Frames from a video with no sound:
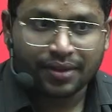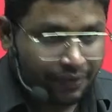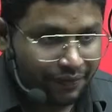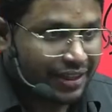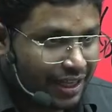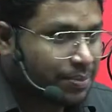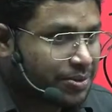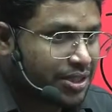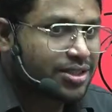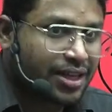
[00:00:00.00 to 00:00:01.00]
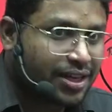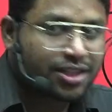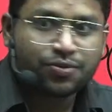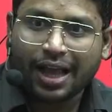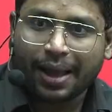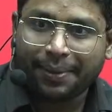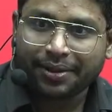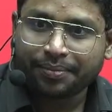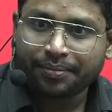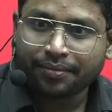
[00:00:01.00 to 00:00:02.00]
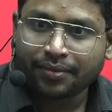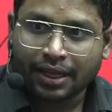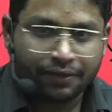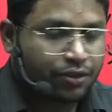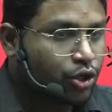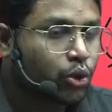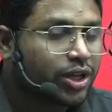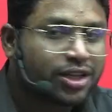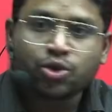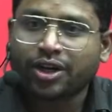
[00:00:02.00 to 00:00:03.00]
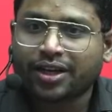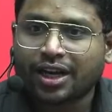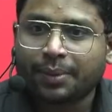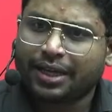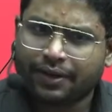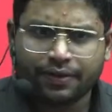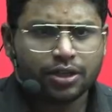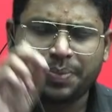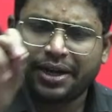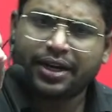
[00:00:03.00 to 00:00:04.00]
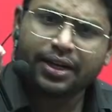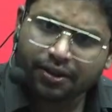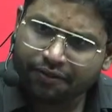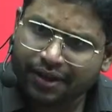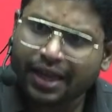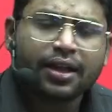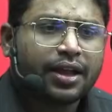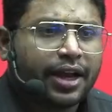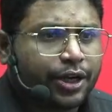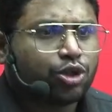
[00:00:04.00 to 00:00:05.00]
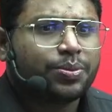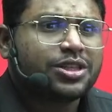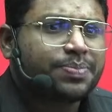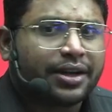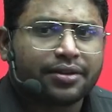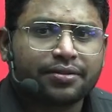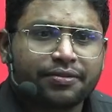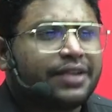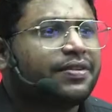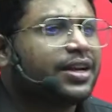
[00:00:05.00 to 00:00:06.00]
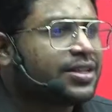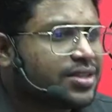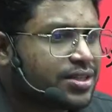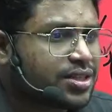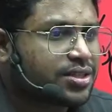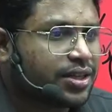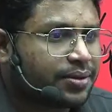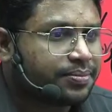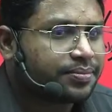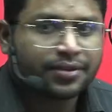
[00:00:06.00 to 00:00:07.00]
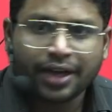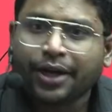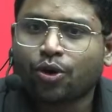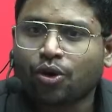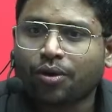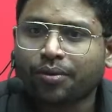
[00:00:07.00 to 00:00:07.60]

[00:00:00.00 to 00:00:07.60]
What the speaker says: When corruption is there, this will happen. If the ruler is not corrupt, he will spend it the way it should be spent, wherever it is necessary. Right or wrong?